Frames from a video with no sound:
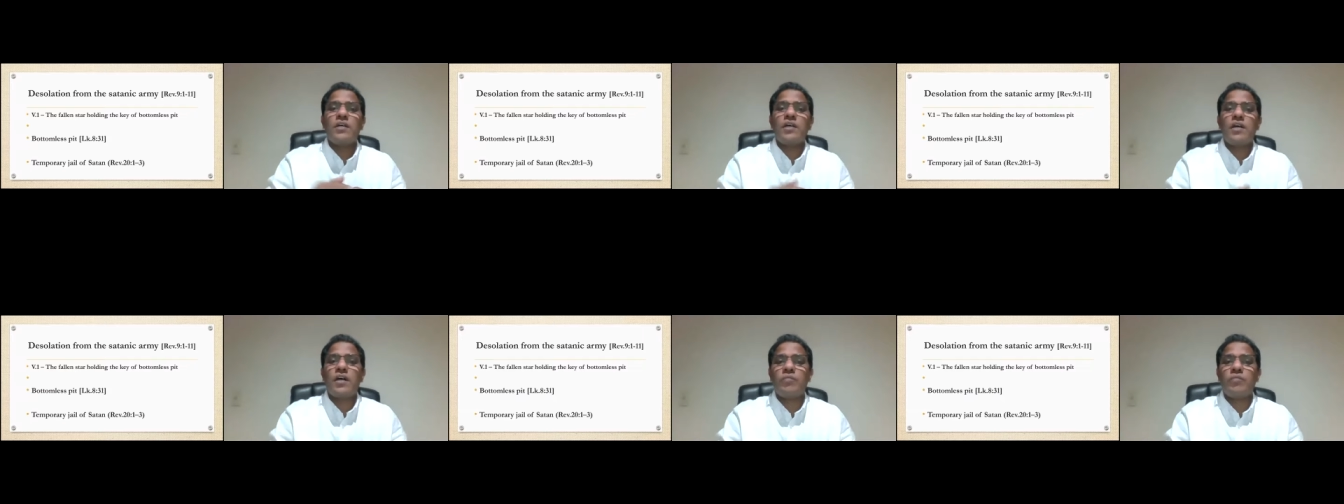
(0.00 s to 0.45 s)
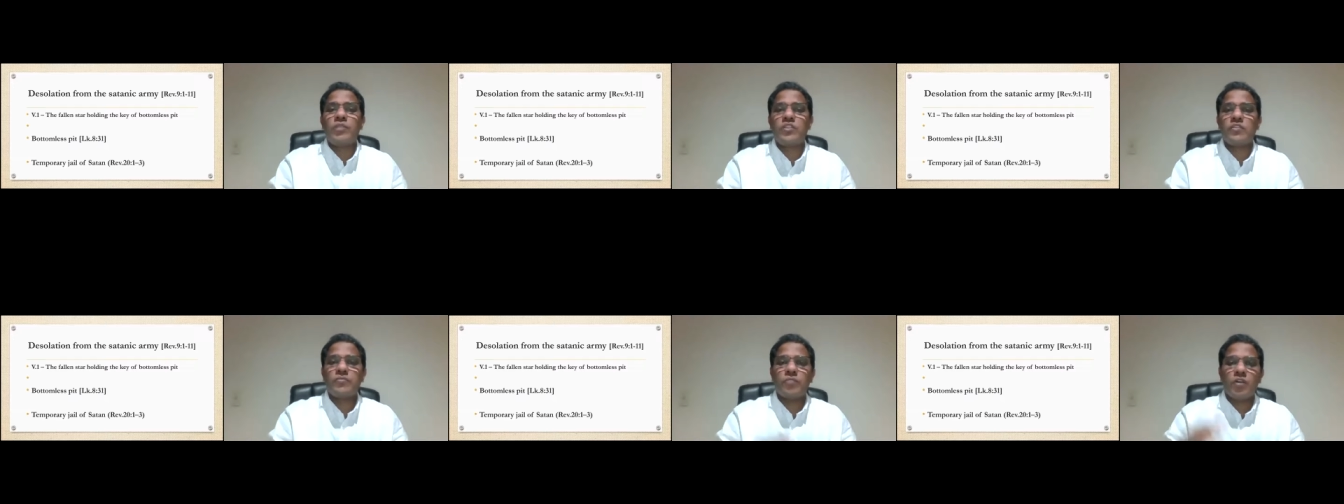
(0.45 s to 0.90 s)
uh, which
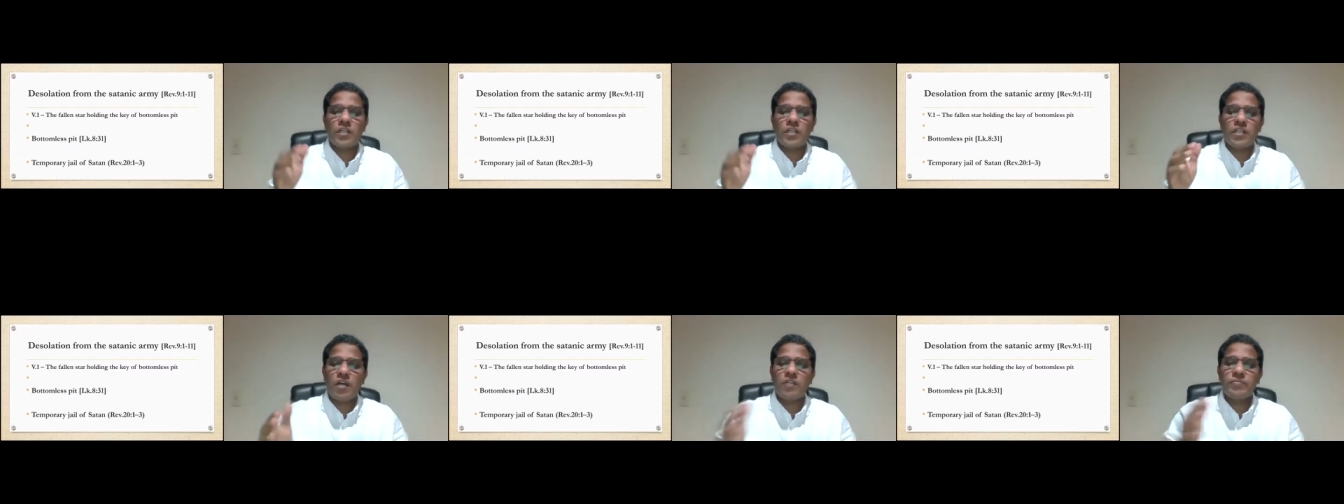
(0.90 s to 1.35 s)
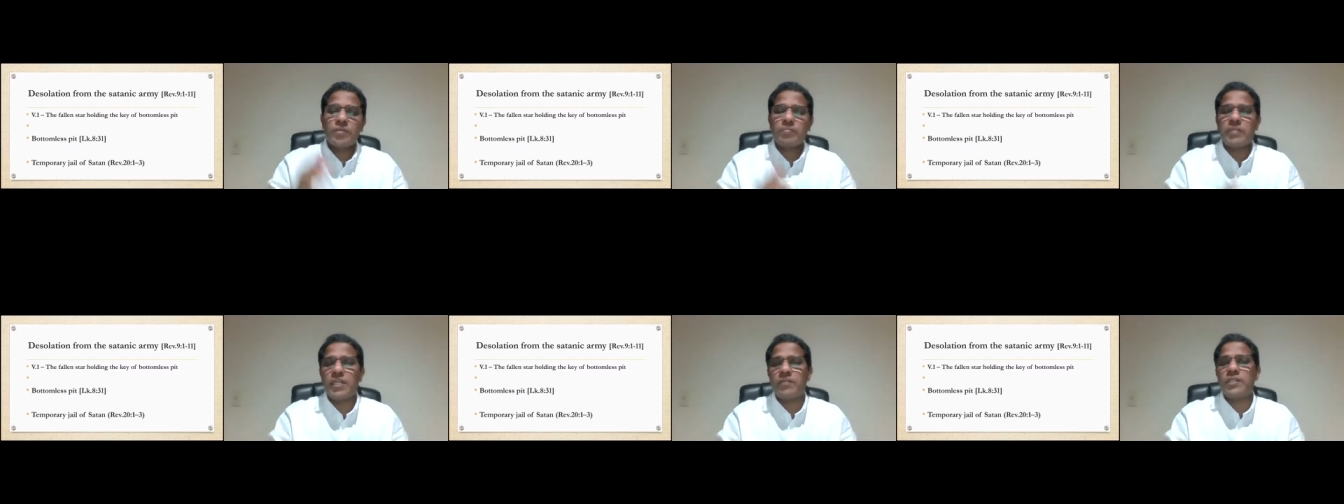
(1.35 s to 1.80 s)
is fallen down
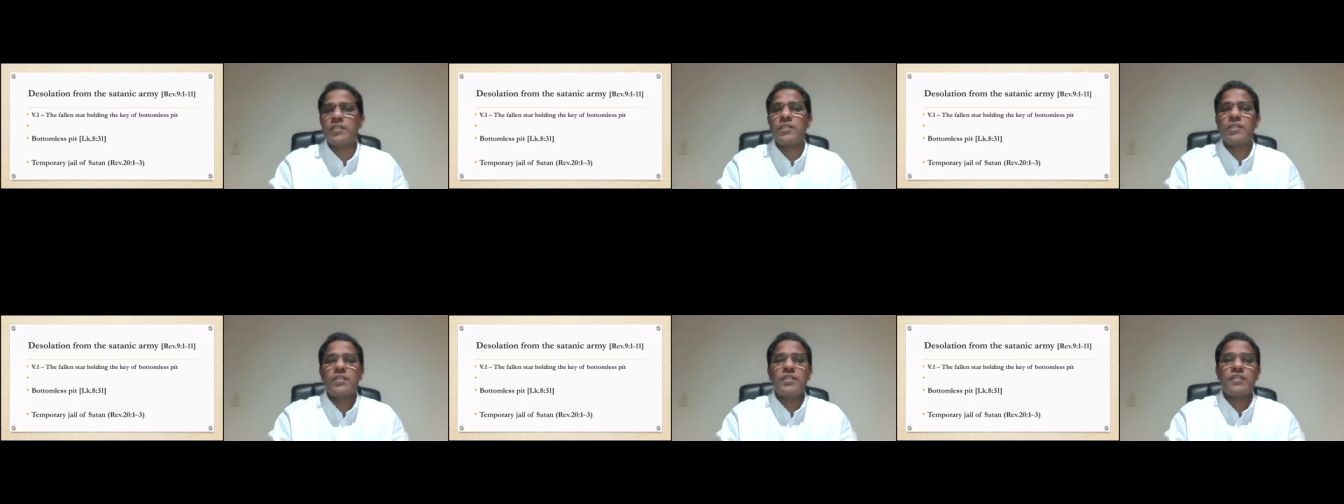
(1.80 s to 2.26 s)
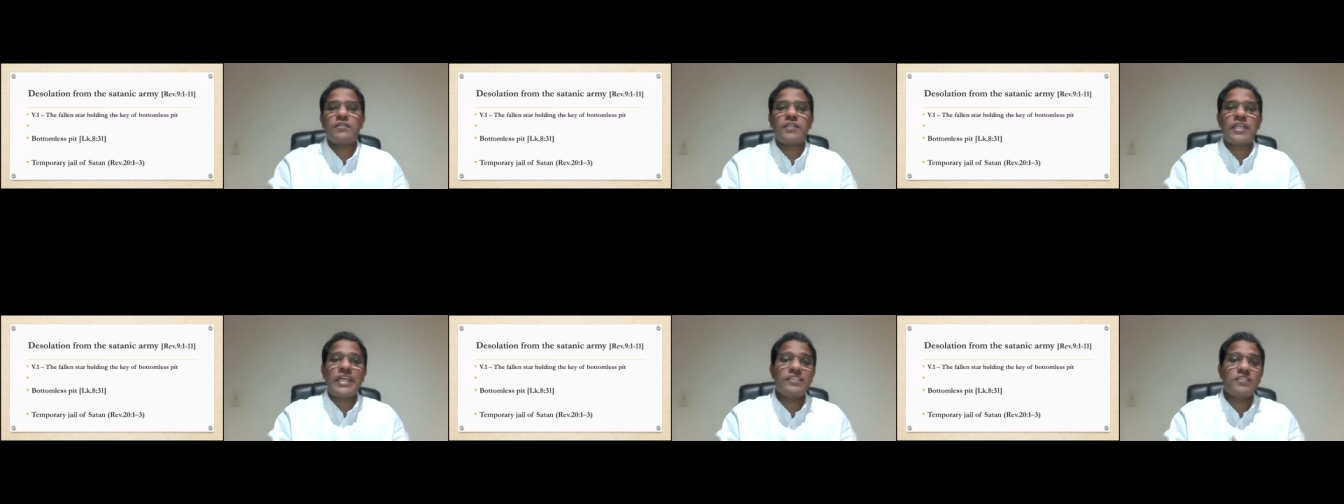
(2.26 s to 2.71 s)
from heaven is an
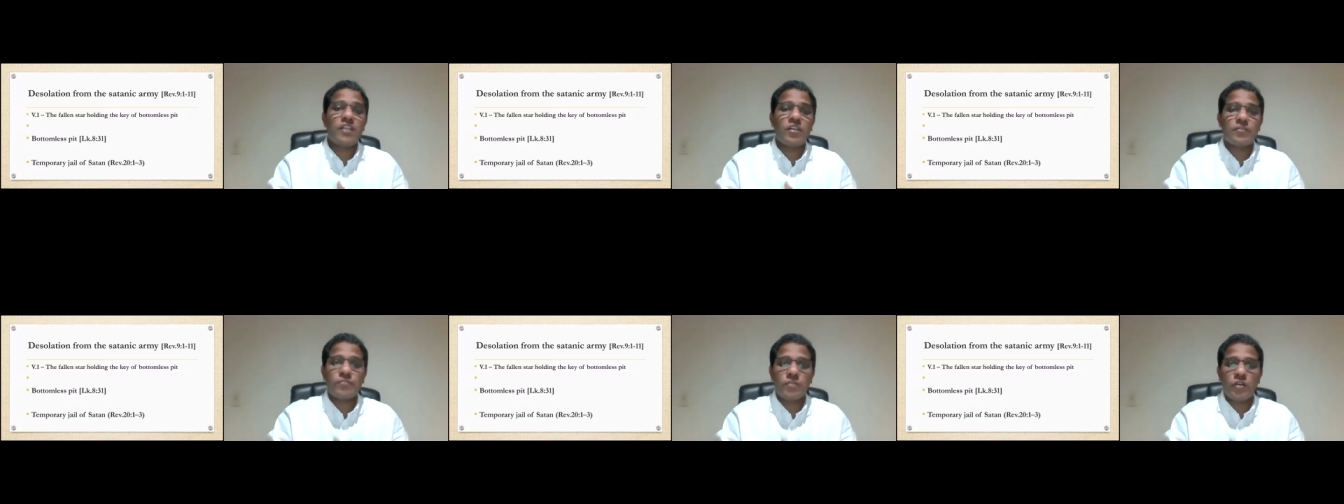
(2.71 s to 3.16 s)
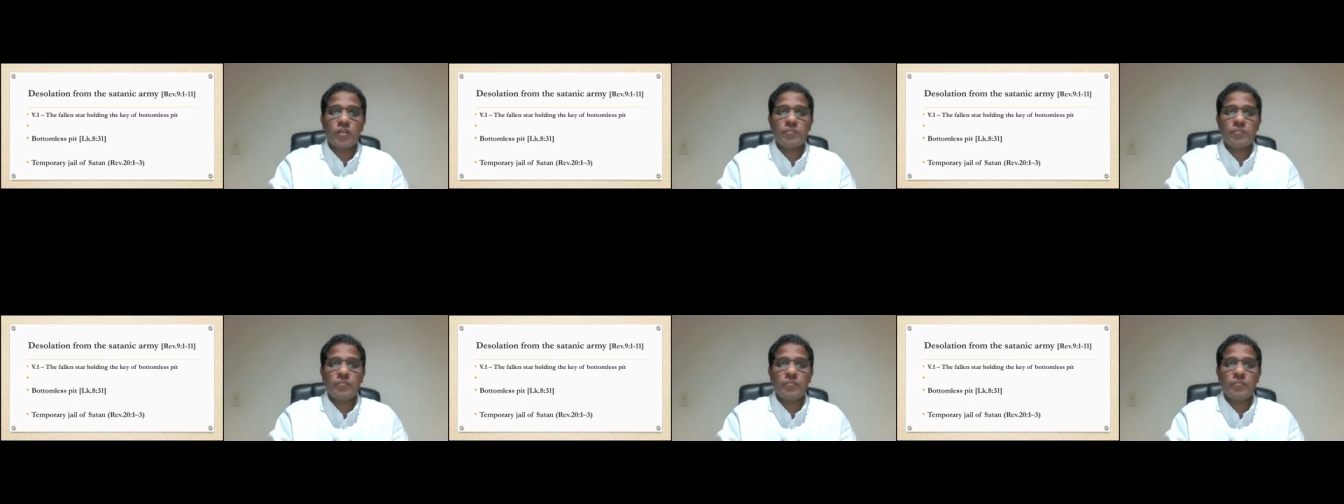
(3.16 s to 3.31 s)
angel of God,